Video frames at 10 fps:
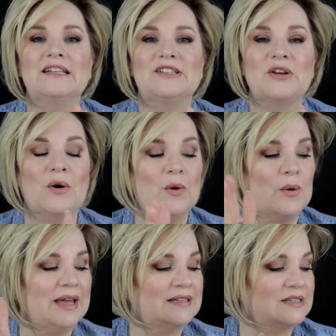
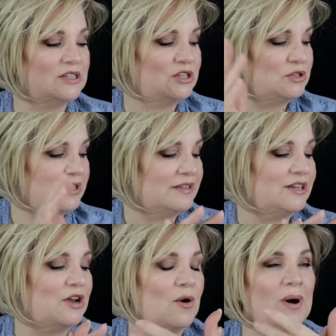So it's, you,
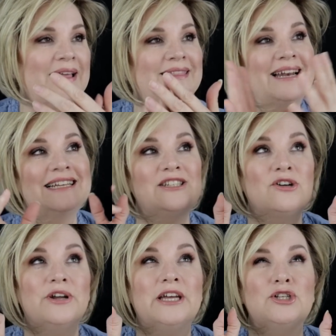you know, and then I
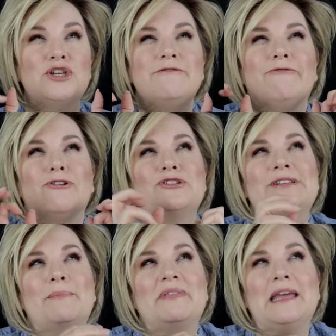start itching for
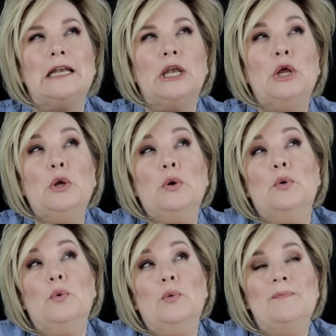something
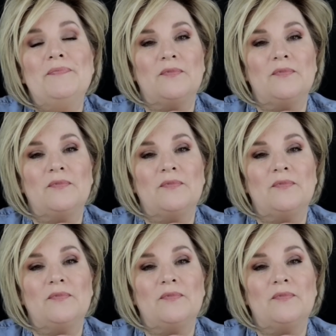new.